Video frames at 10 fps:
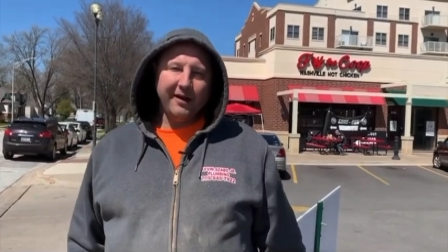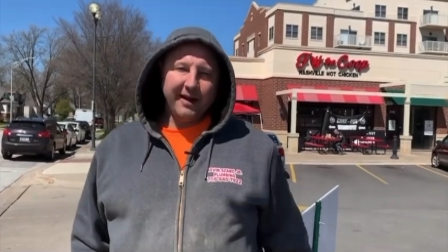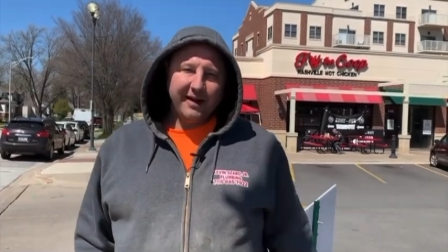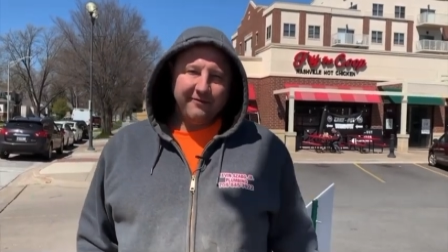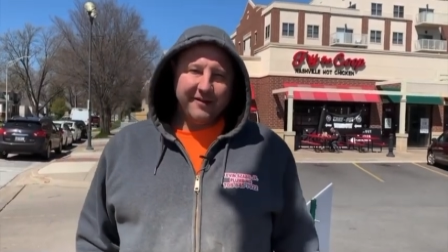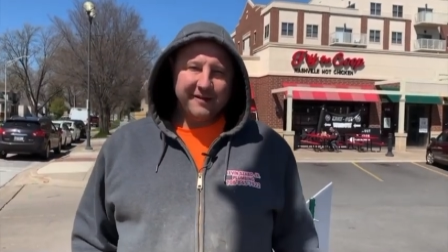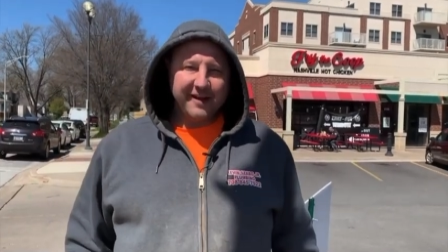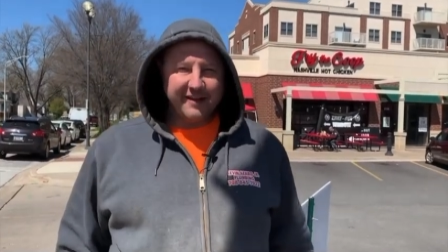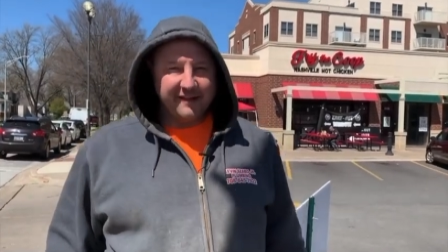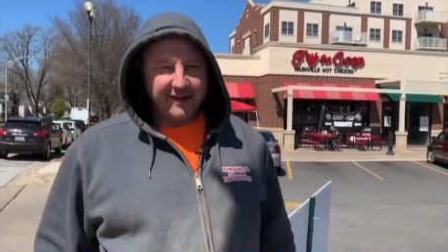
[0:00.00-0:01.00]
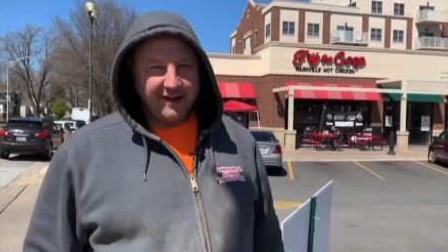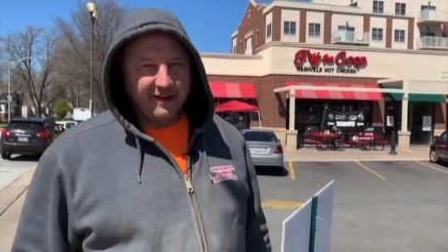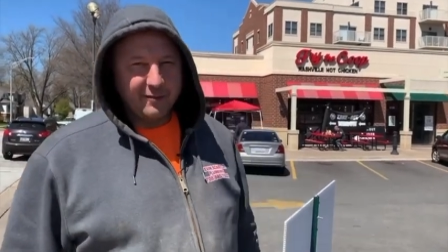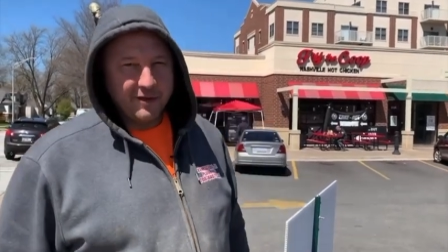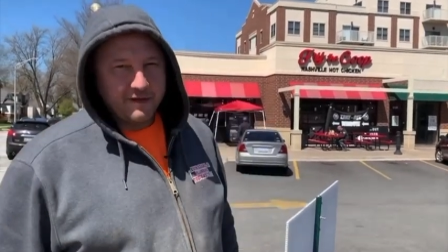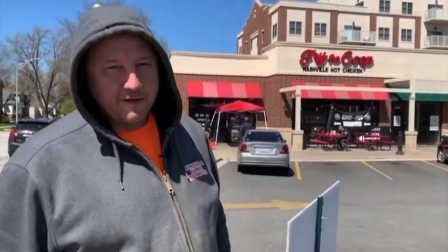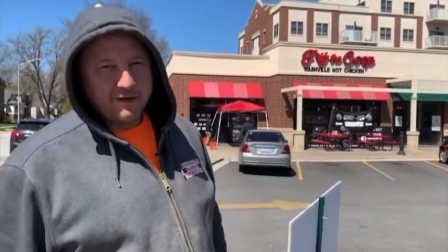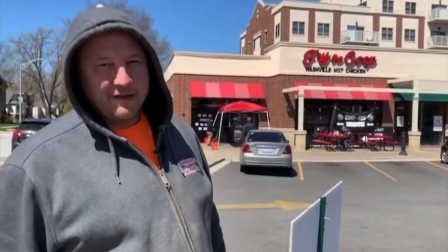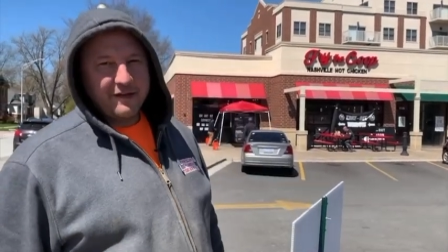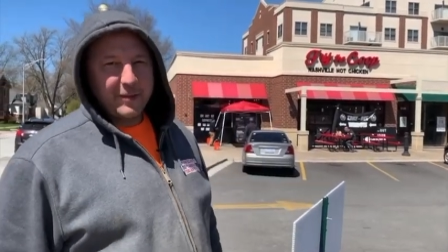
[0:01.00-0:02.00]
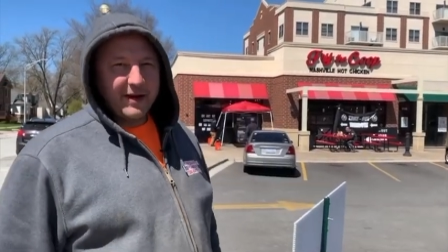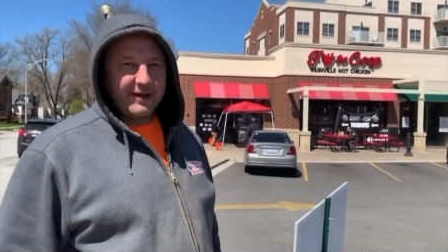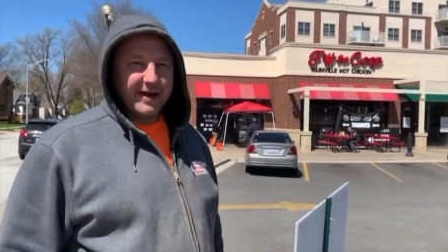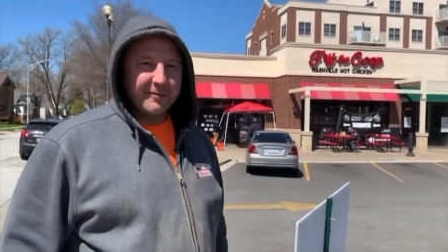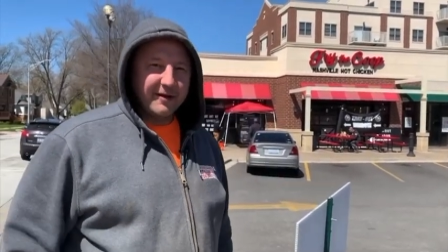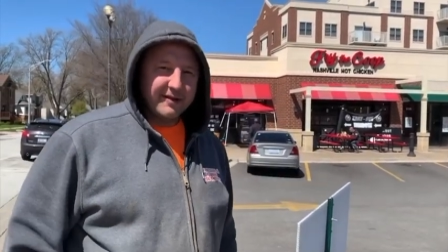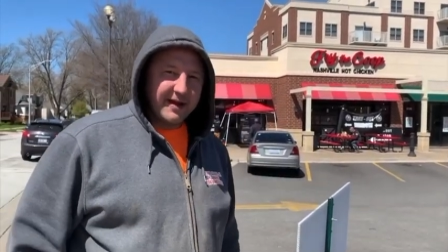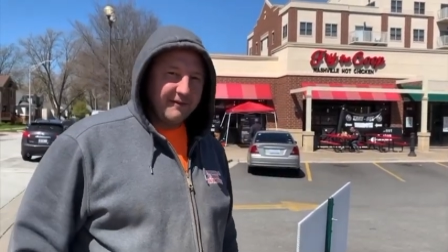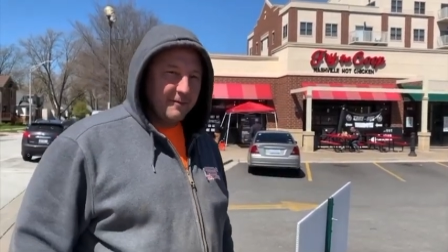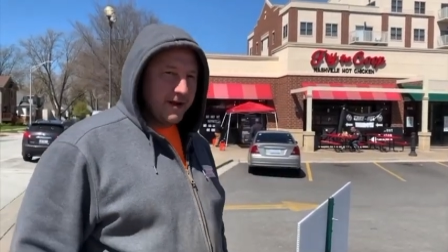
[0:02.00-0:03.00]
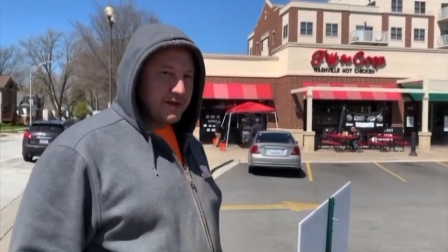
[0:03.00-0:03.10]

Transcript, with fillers: they have inside seating, but during this pandemic they've made